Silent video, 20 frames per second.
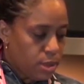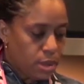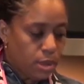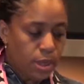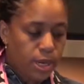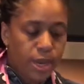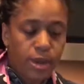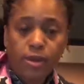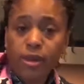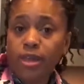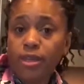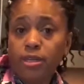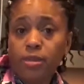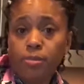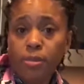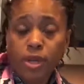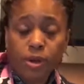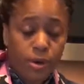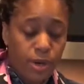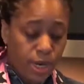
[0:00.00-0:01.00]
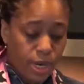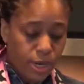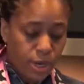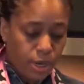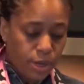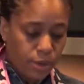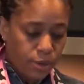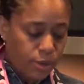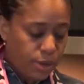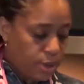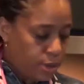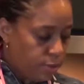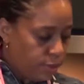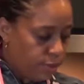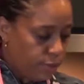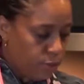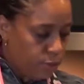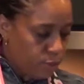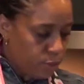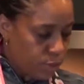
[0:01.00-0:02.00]
allow that to marinate a
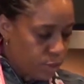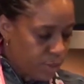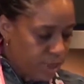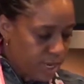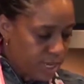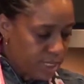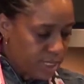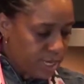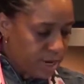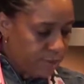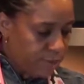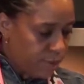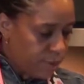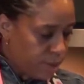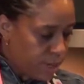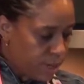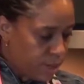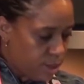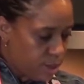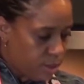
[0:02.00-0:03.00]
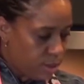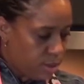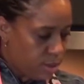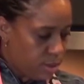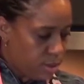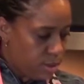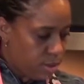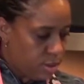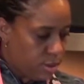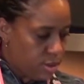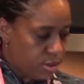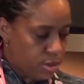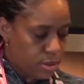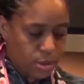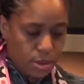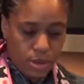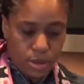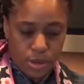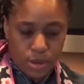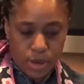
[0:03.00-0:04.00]
few more minutes after that.
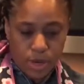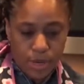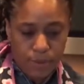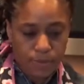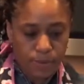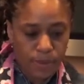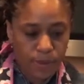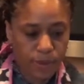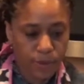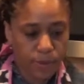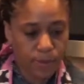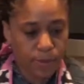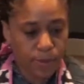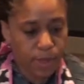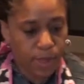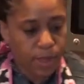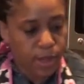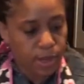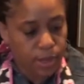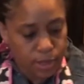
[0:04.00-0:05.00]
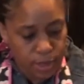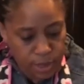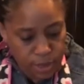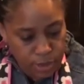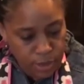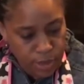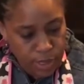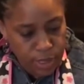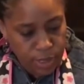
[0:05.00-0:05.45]
Alright, so let's go